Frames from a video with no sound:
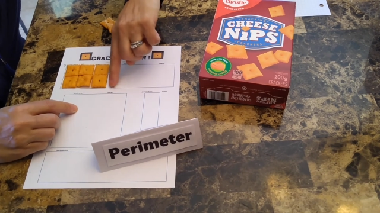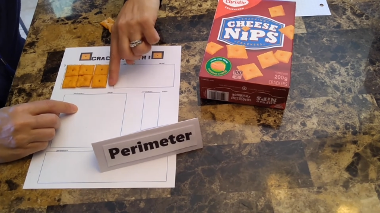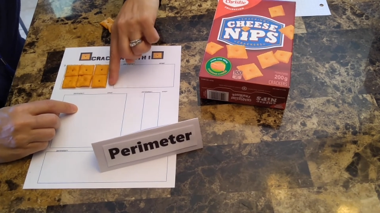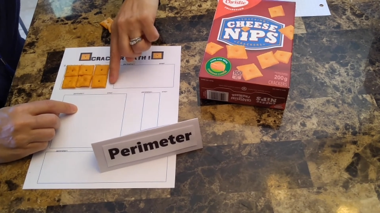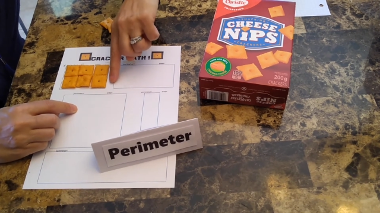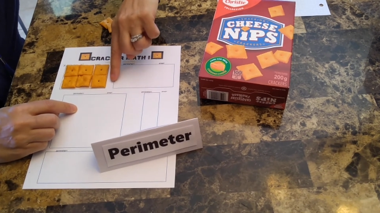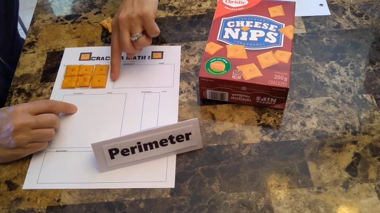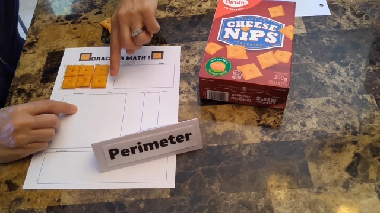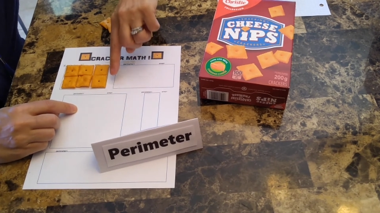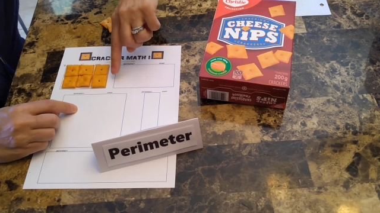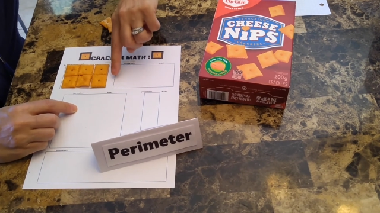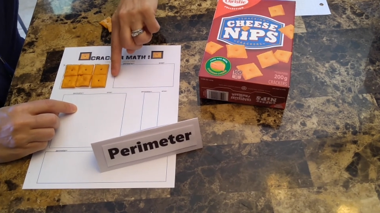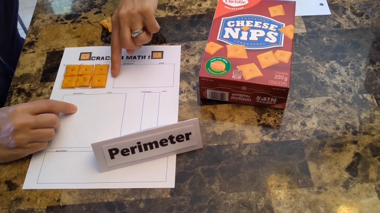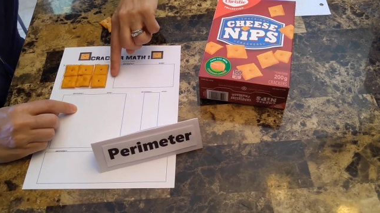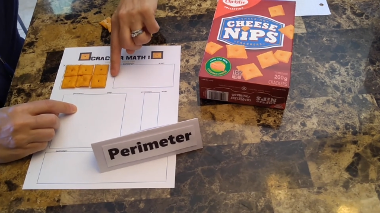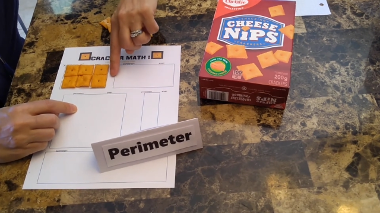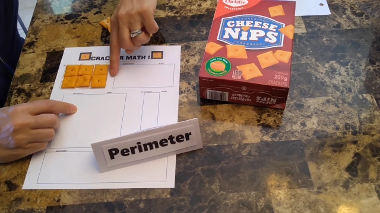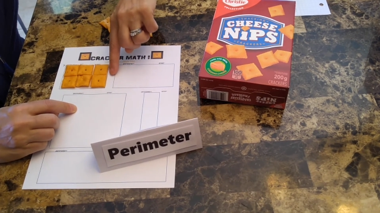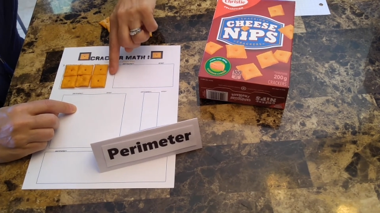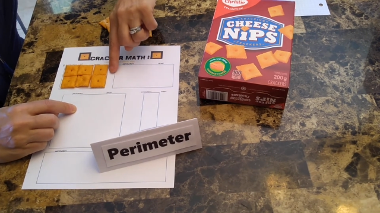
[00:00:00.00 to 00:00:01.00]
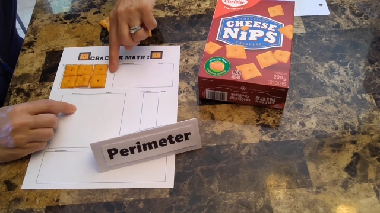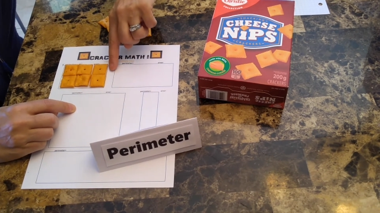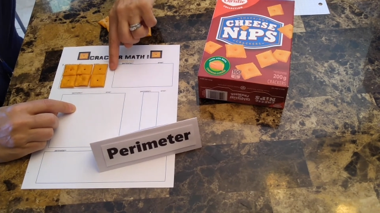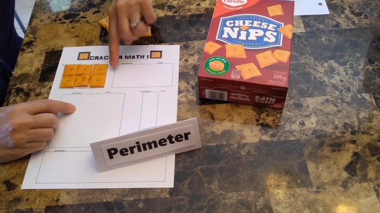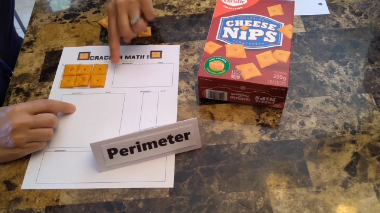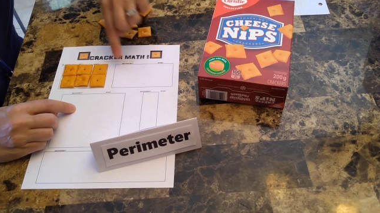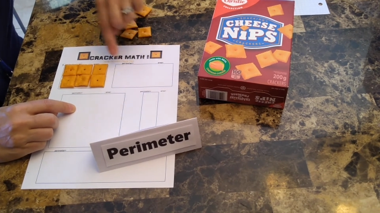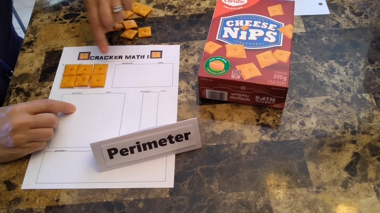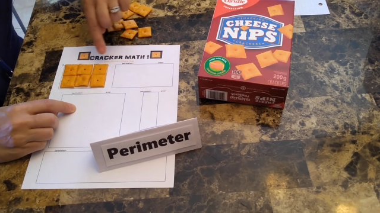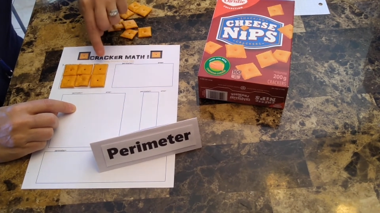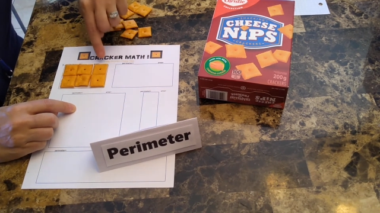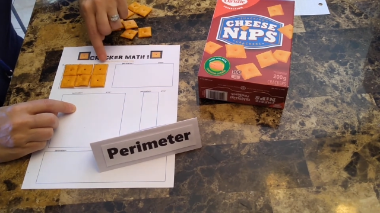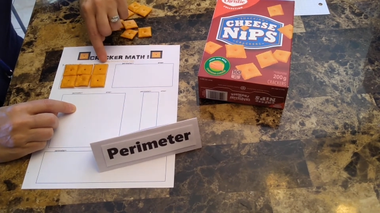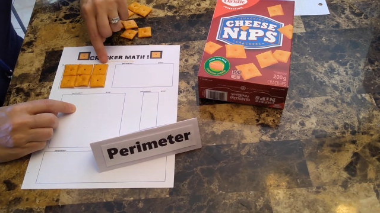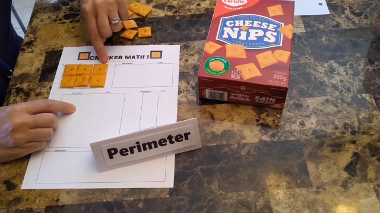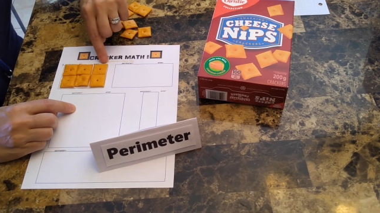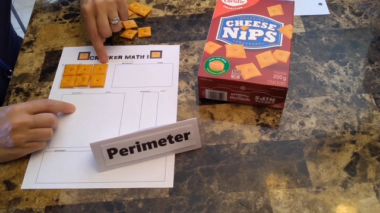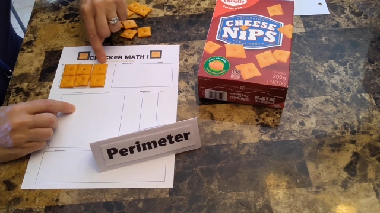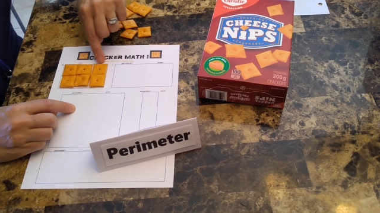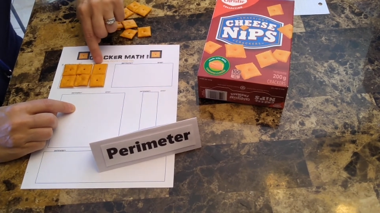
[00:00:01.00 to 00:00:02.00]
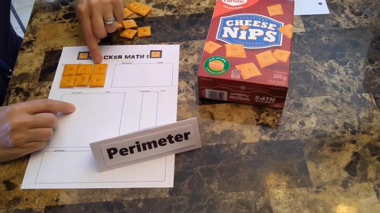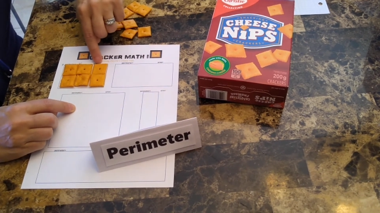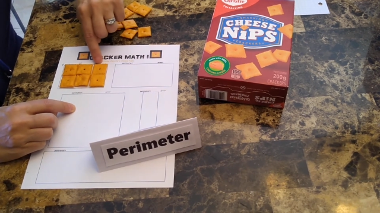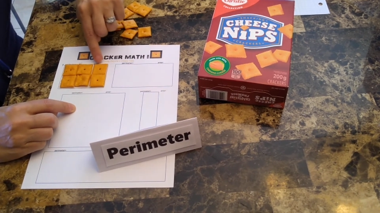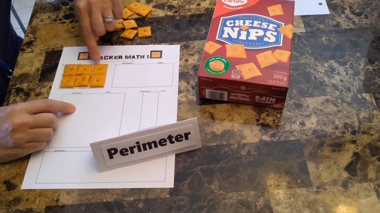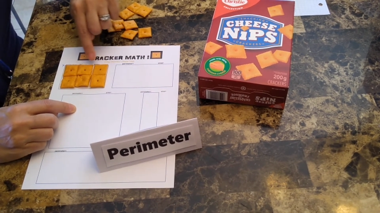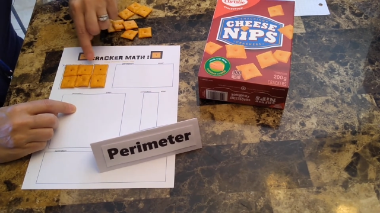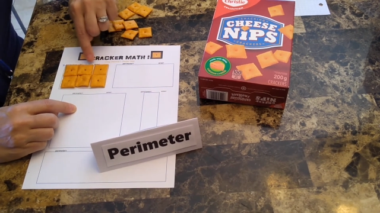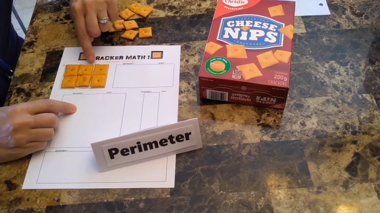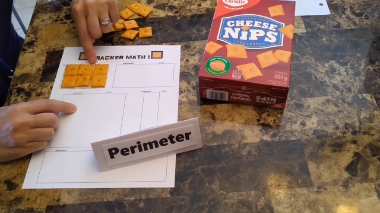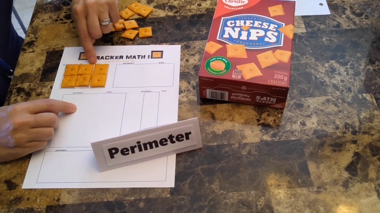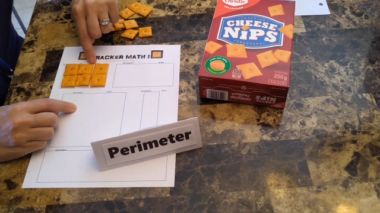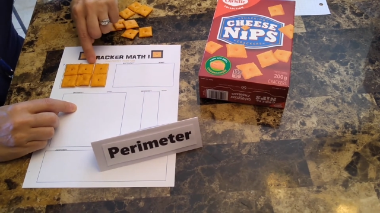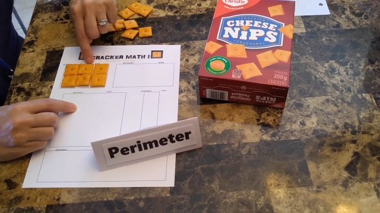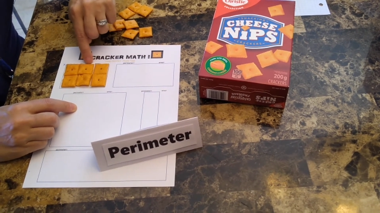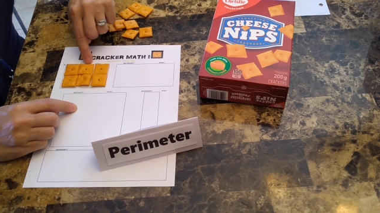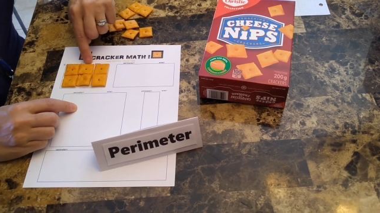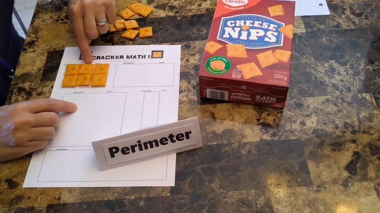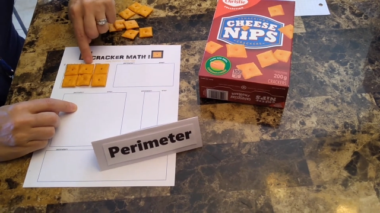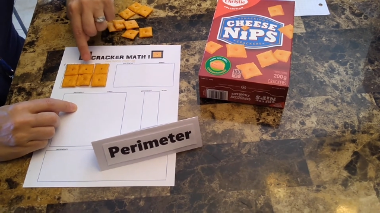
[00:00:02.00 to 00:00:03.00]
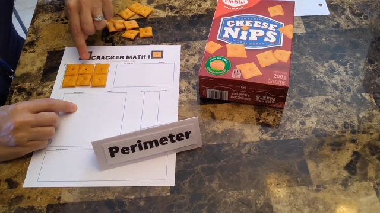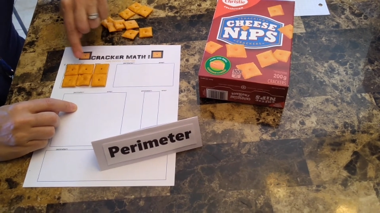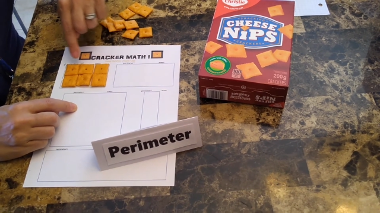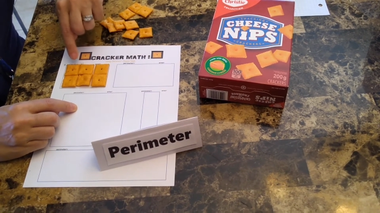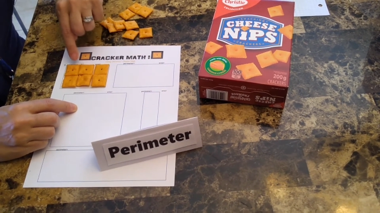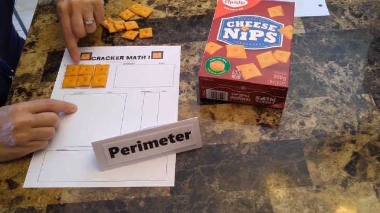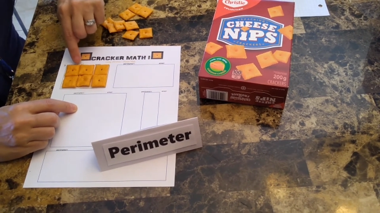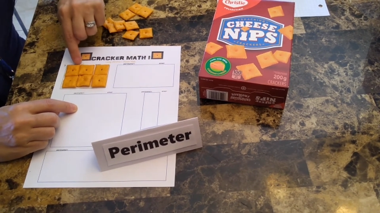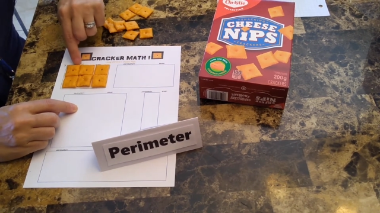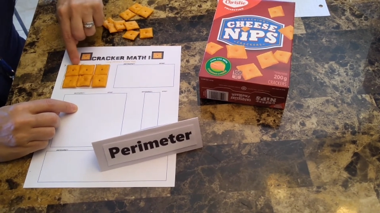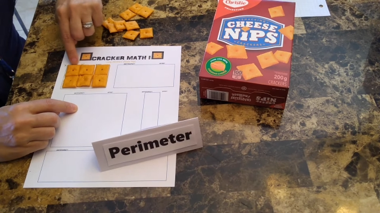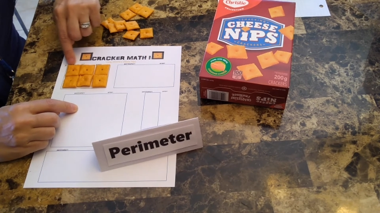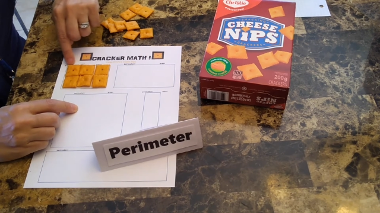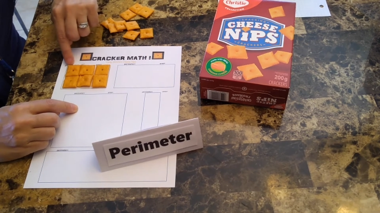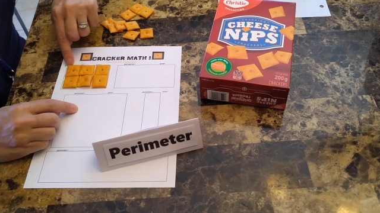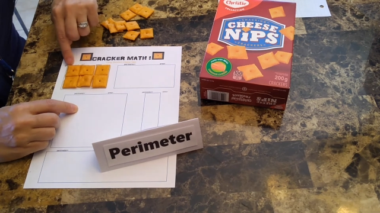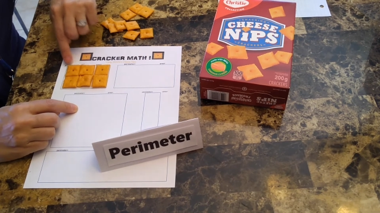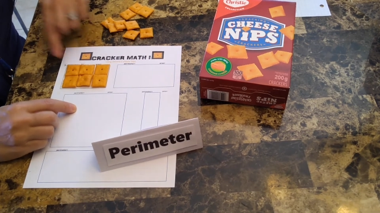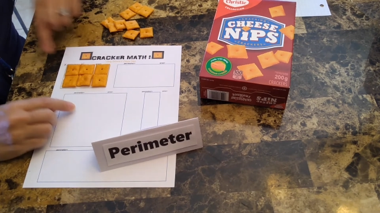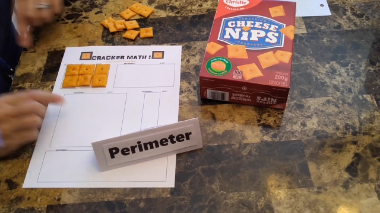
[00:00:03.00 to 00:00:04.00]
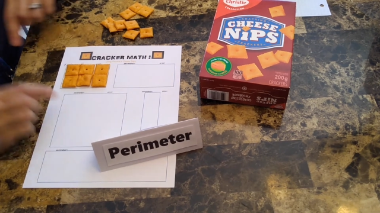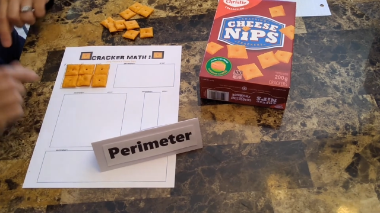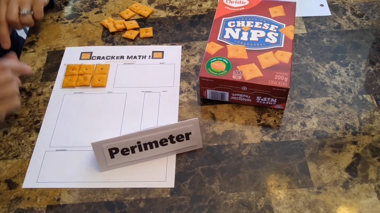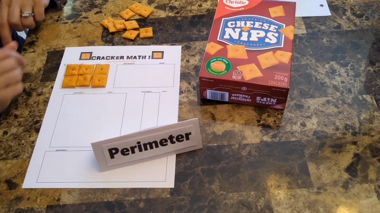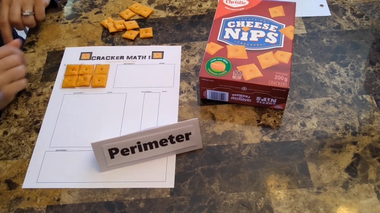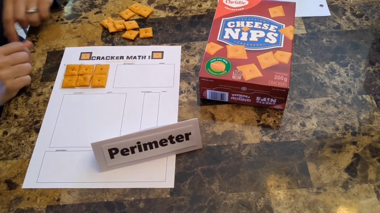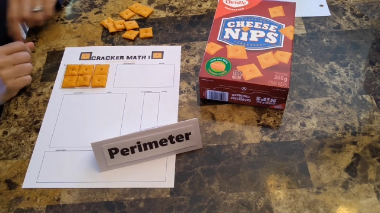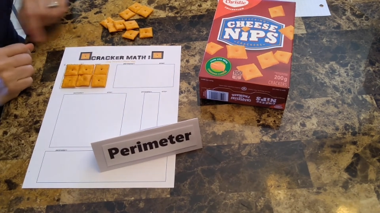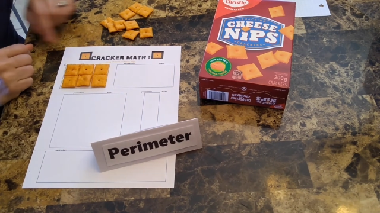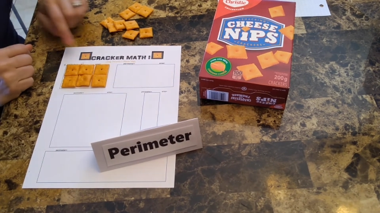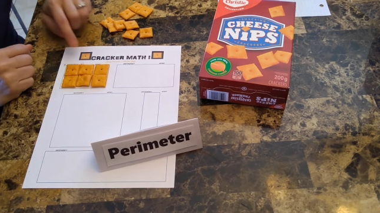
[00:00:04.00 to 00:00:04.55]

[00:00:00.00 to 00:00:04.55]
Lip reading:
No face is visible, so there are no lips to read.